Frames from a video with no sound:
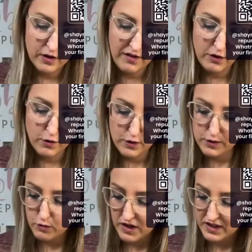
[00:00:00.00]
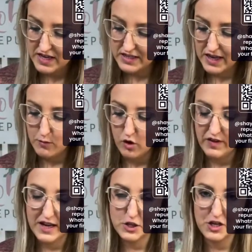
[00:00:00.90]
if you use one of these, like more of like
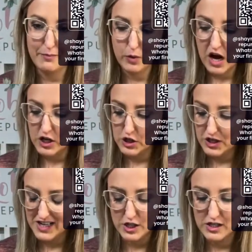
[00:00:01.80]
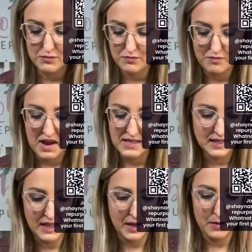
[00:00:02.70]
a chip brush, it just makes it
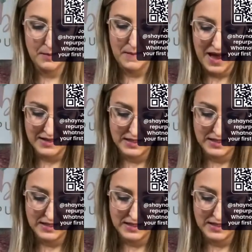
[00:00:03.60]
like a big mess,